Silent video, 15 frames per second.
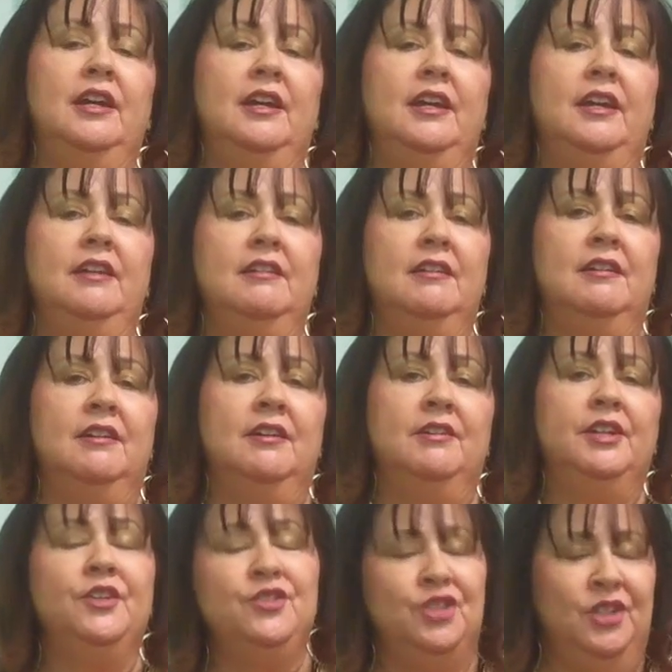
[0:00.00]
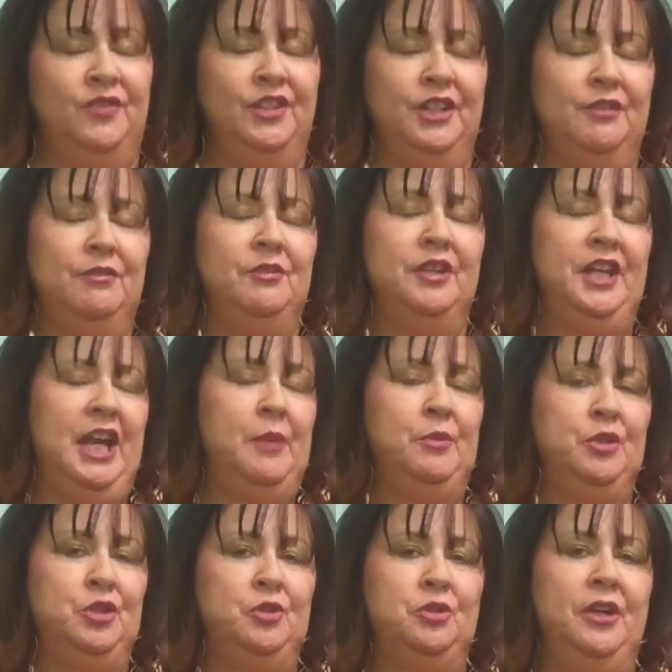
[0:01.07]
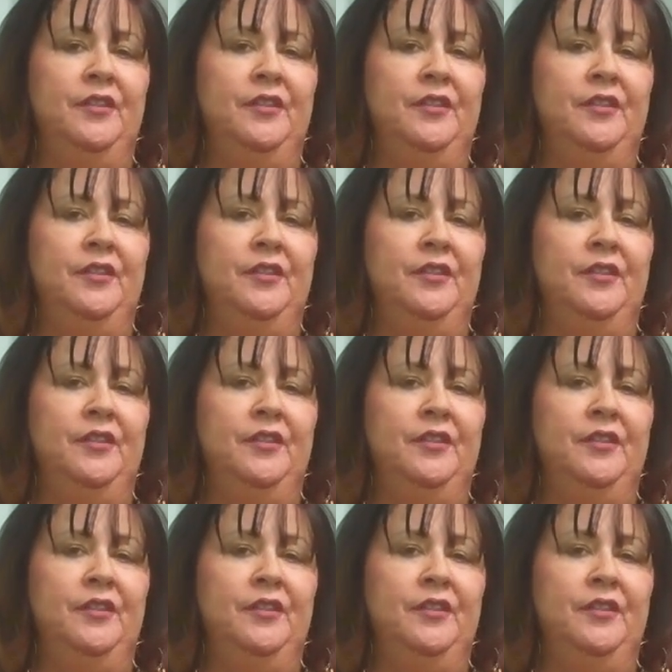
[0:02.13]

a gift certificate from the Kappa store.